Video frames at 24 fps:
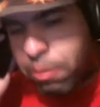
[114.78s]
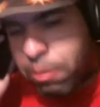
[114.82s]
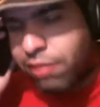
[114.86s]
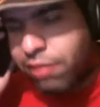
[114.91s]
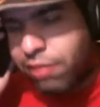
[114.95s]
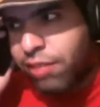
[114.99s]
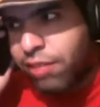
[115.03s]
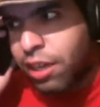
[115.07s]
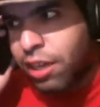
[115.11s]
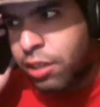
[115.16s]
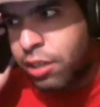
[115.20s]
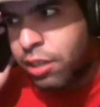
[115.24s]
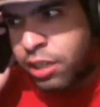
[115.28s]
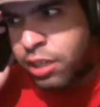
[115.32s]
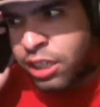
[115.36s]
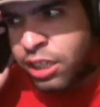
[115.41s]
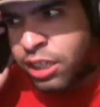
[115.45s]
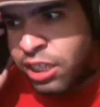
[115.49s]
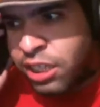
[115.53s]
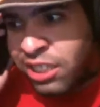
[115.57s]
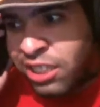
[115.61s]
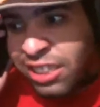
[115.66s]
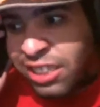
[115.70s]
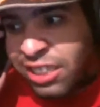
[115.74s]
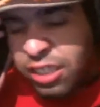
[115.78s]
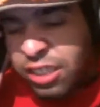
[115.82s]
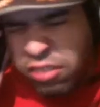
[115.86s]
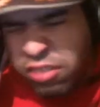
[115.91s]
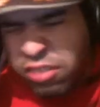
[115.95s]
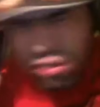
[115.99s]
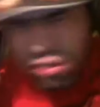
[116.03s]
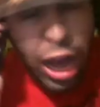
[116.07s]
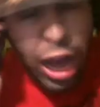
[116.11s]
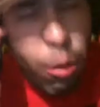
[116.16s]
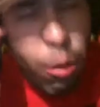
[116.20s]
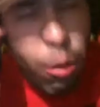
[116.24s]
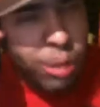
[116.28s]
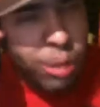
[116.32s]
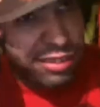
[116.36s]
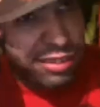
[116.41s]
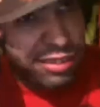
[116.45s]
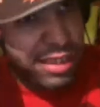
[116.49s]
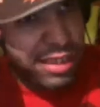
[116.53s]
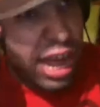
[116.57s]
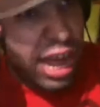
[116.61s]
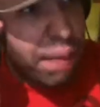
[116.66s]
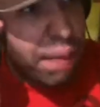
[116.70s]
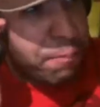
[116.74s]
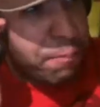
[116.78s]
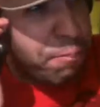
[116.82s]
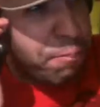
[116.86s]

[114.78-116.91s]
but uh, someone's not